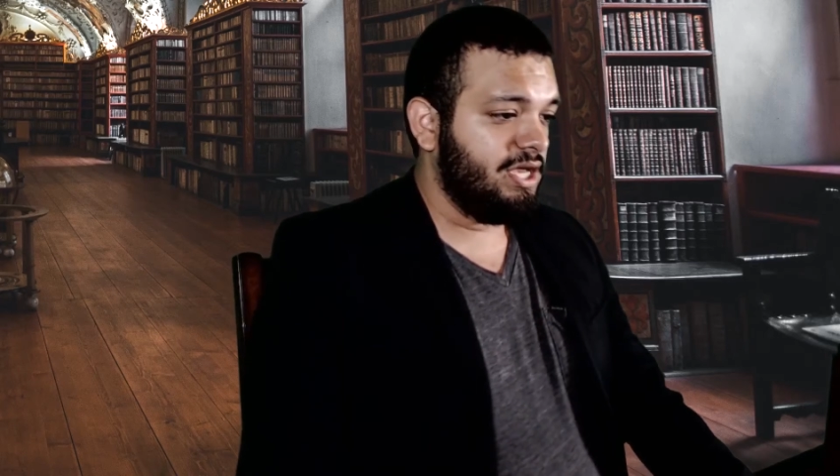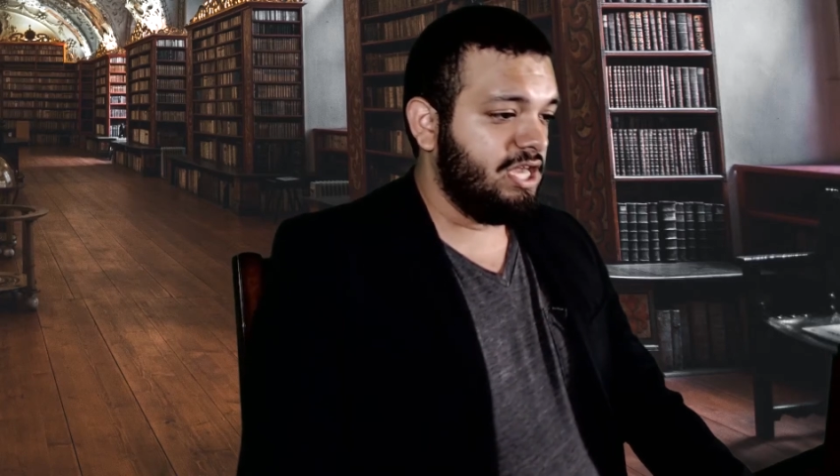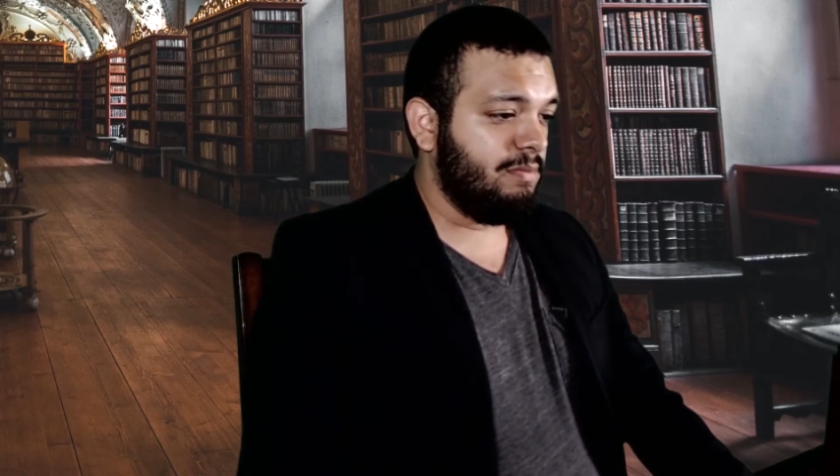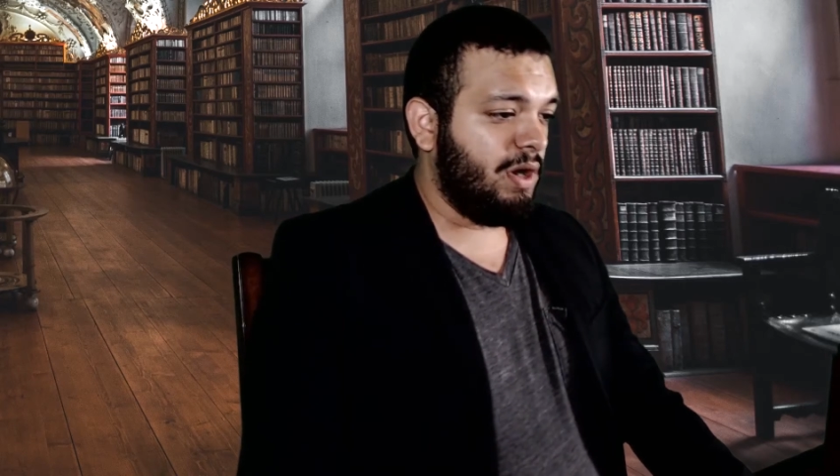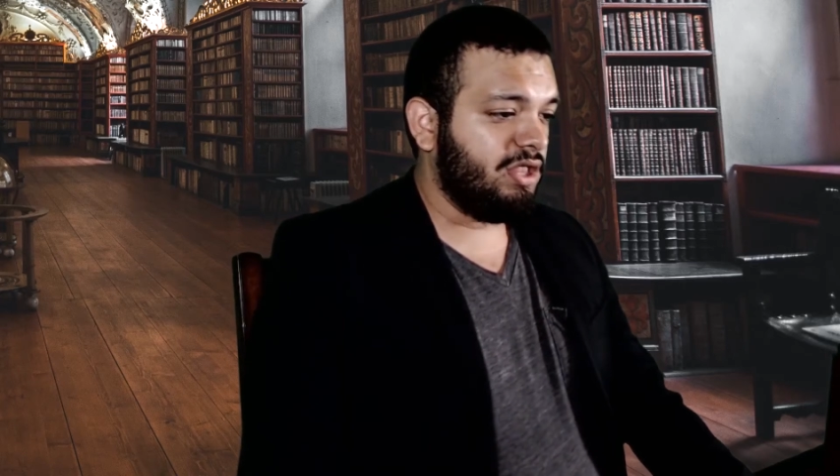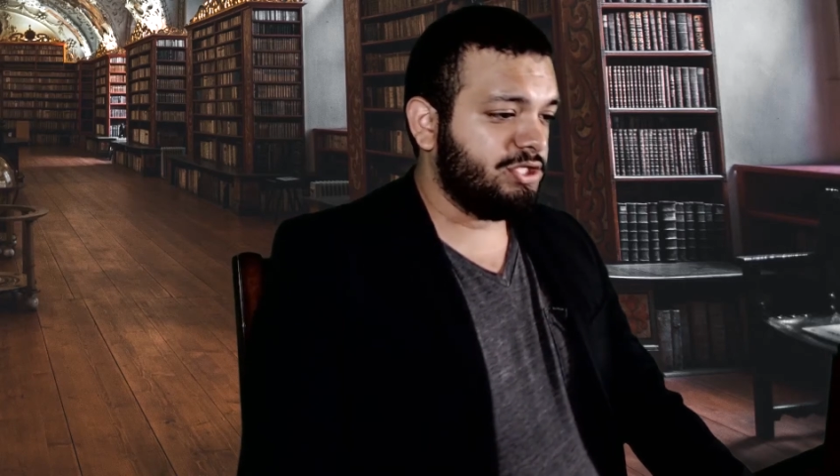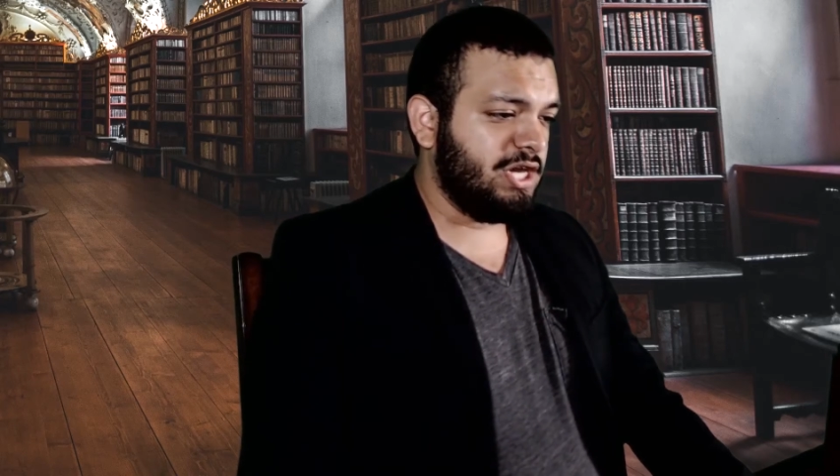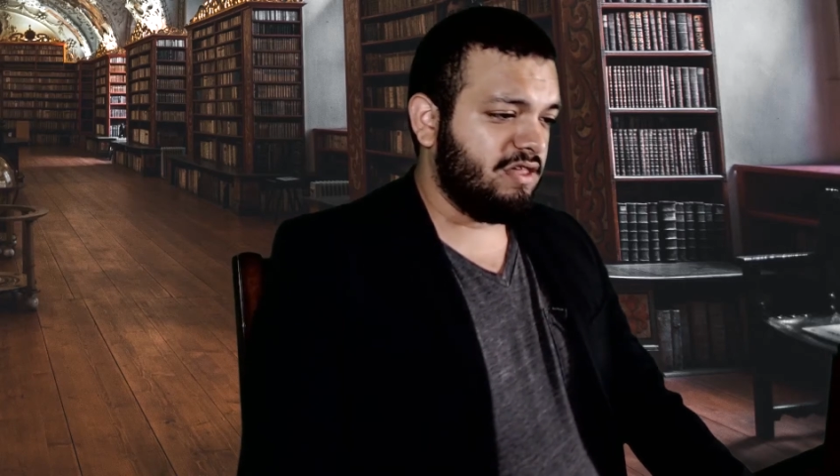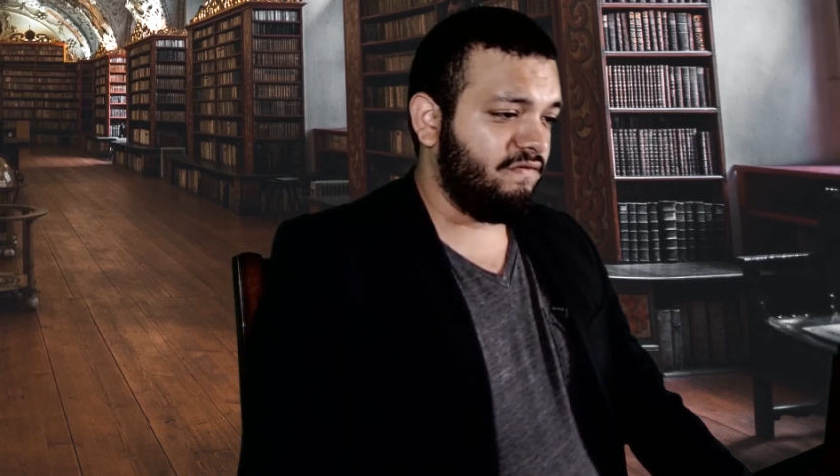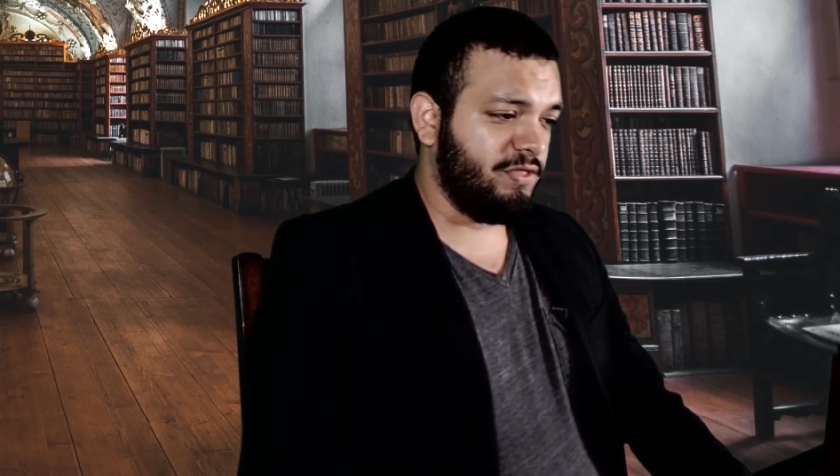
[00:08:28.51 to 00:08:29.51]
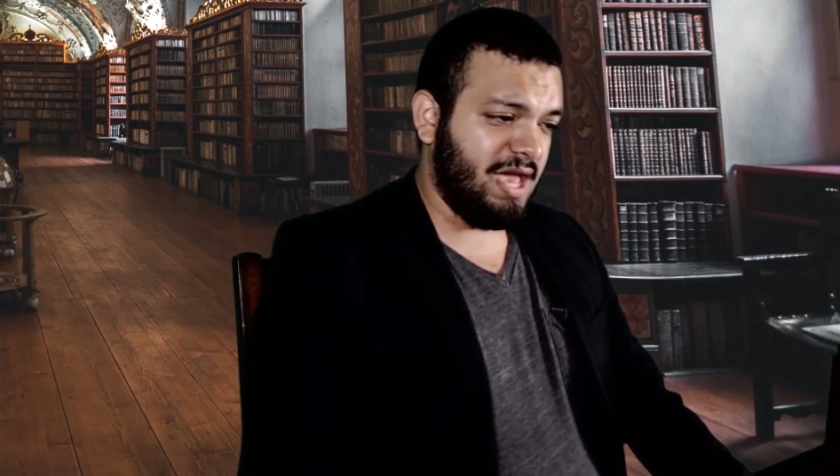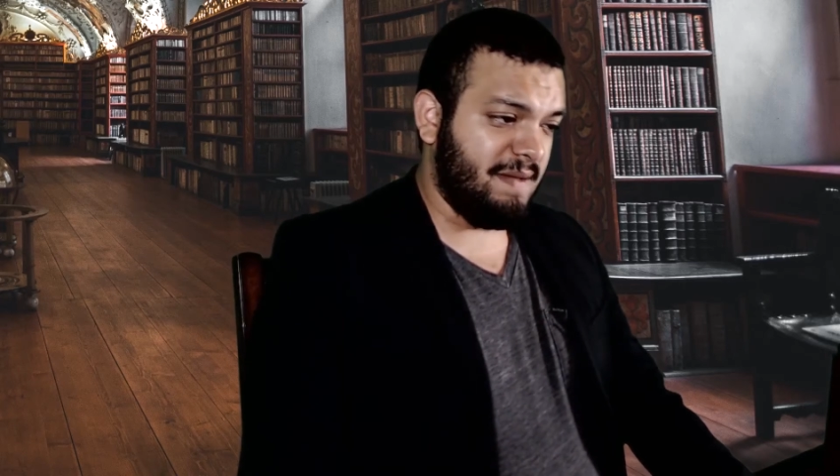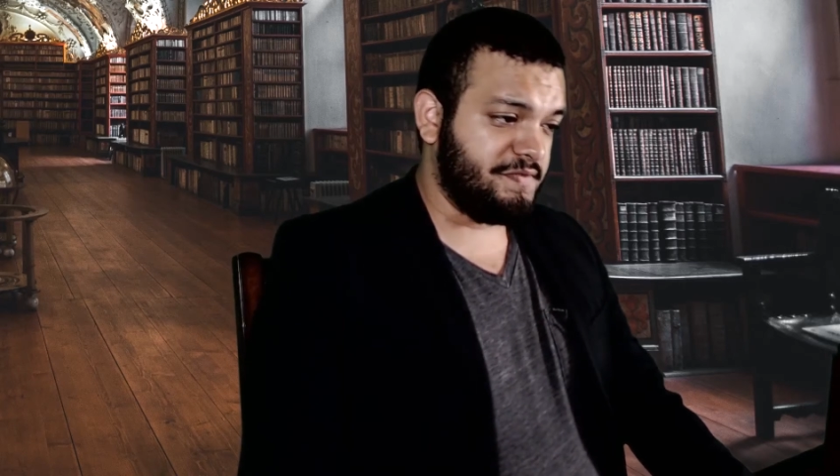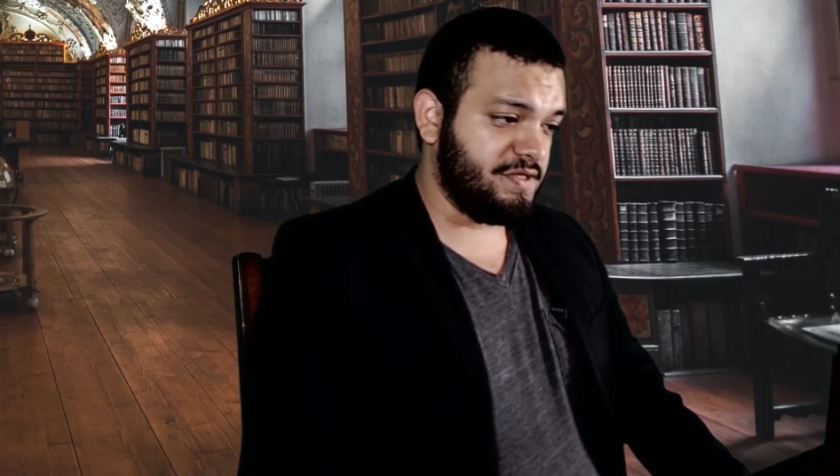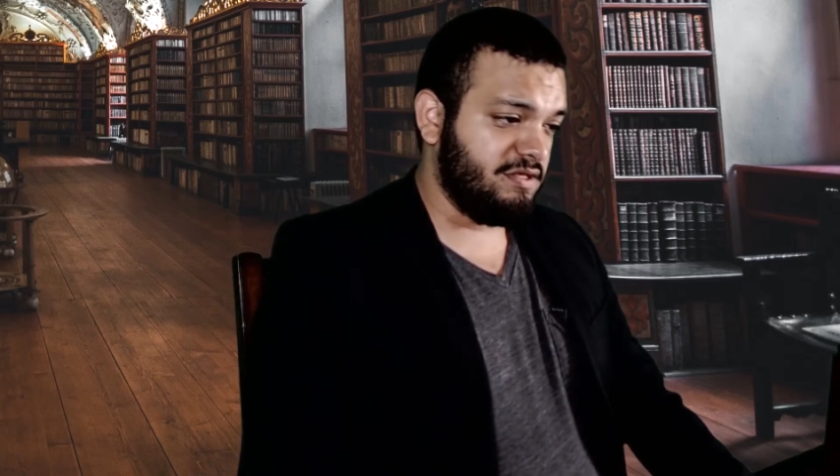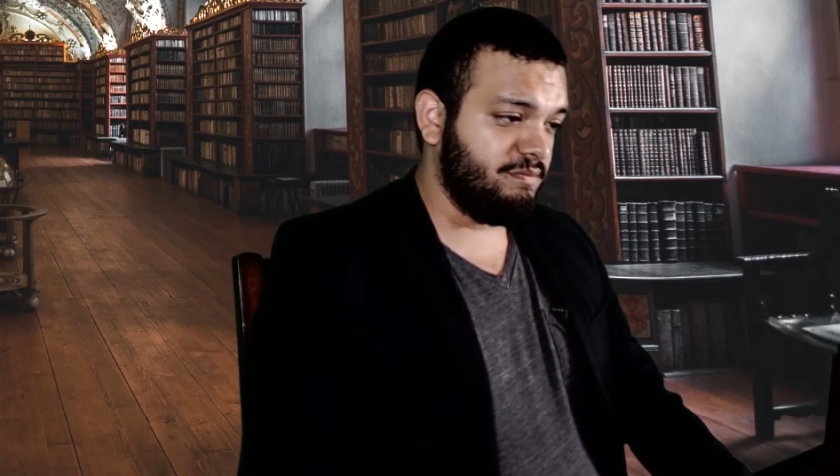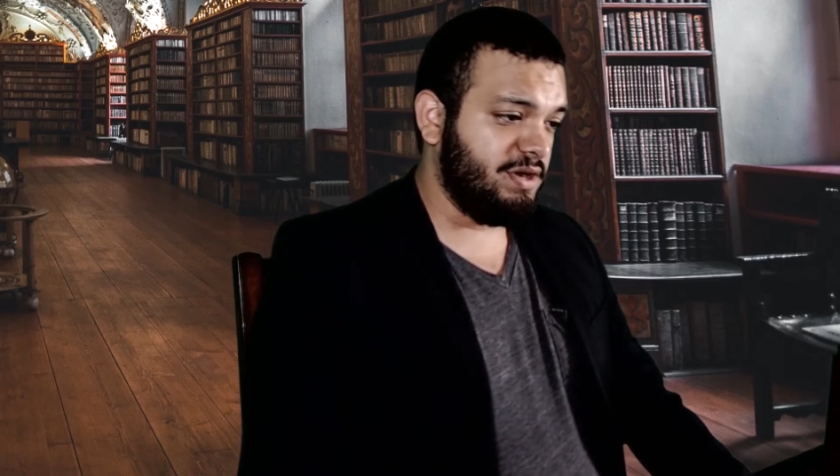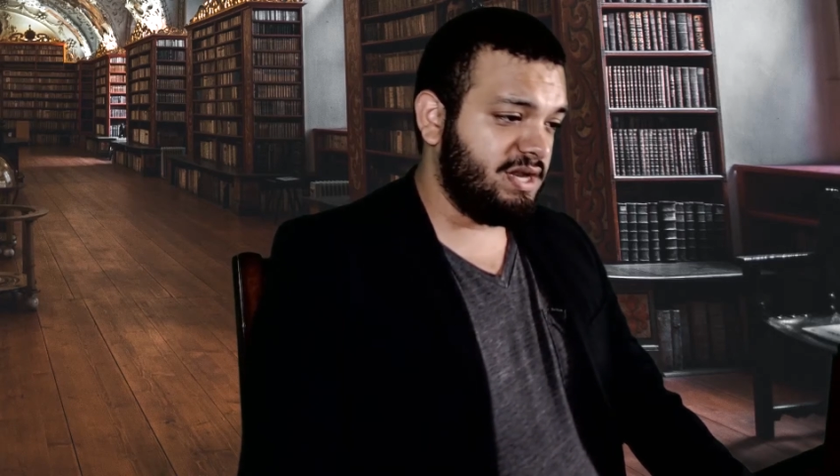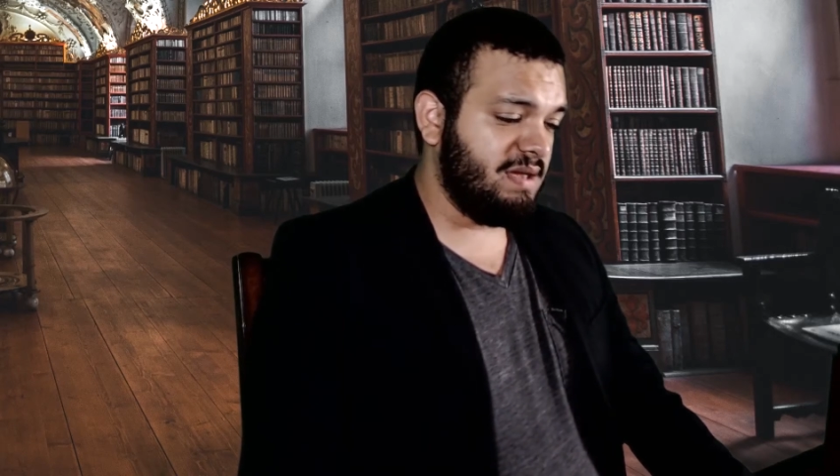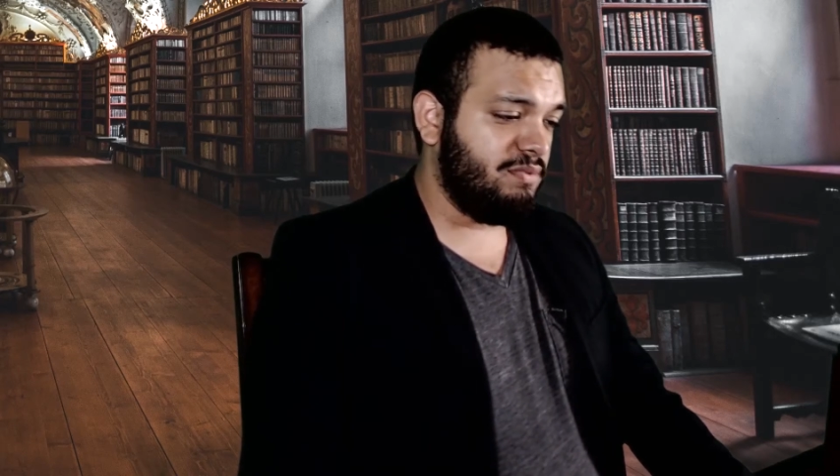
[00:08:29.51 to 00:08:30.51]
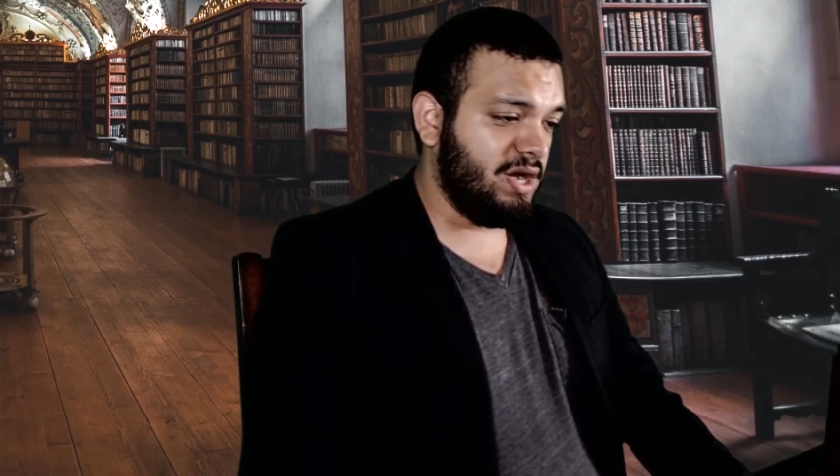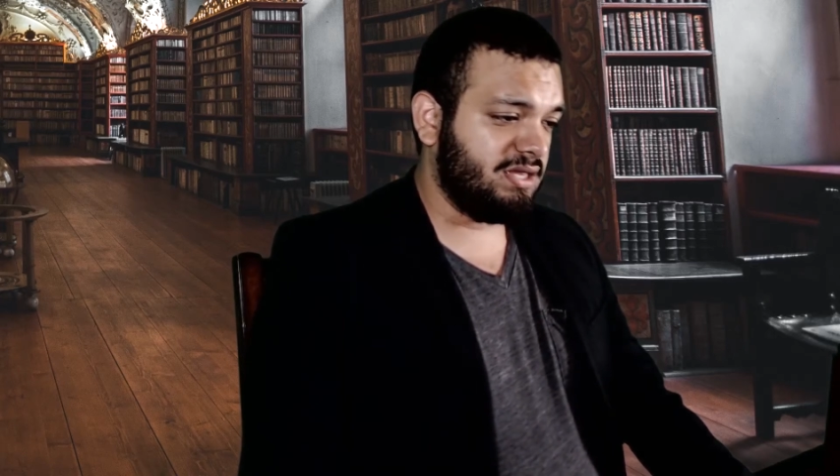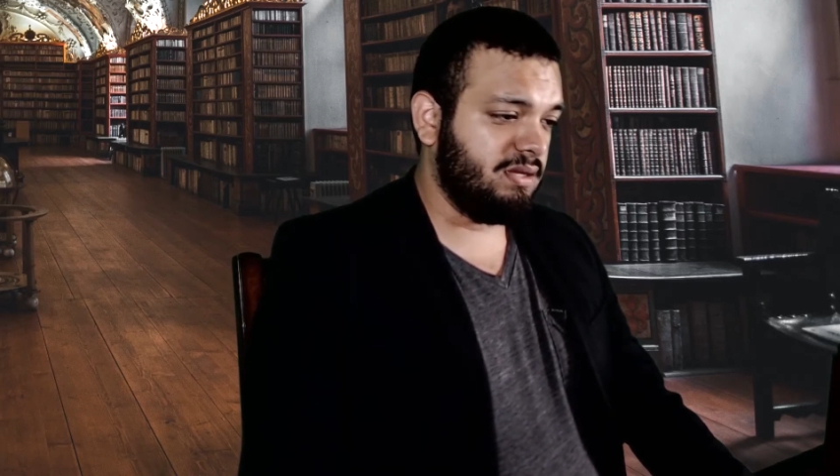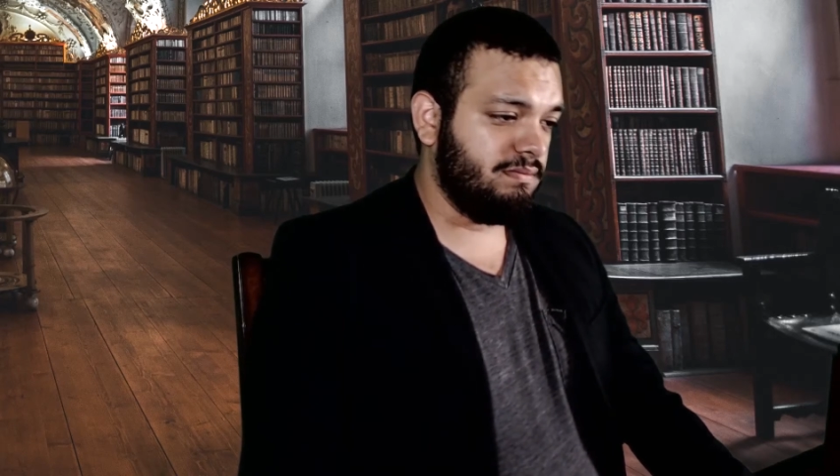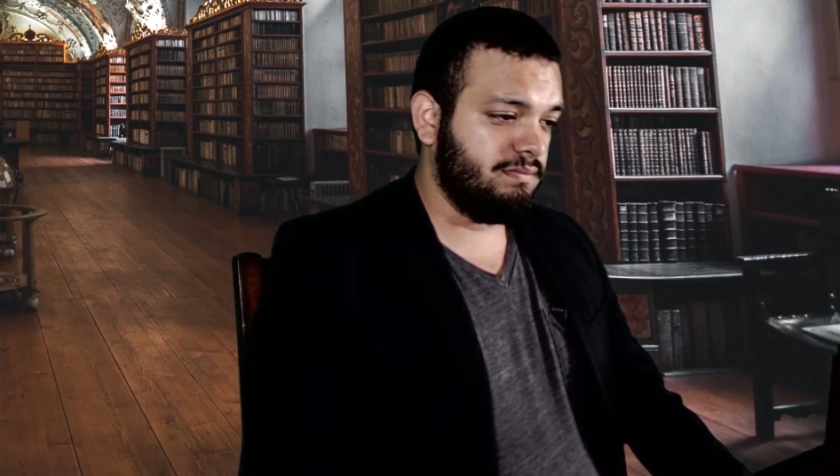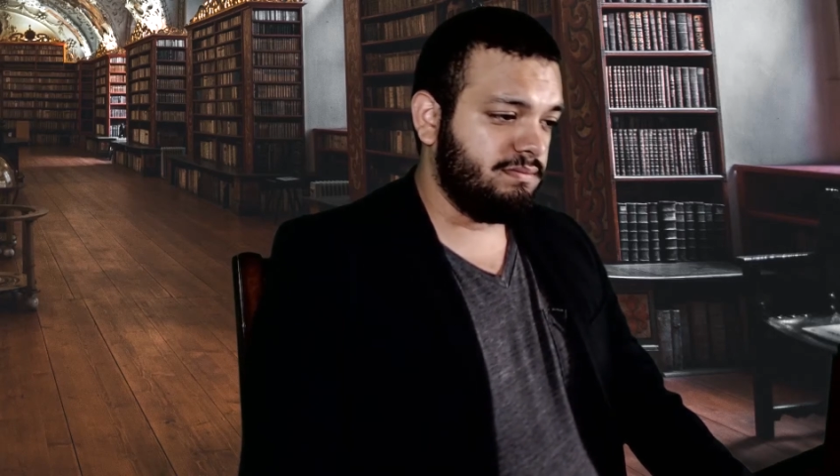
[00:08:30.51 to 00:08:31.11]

He apologized for the absence, but he brought them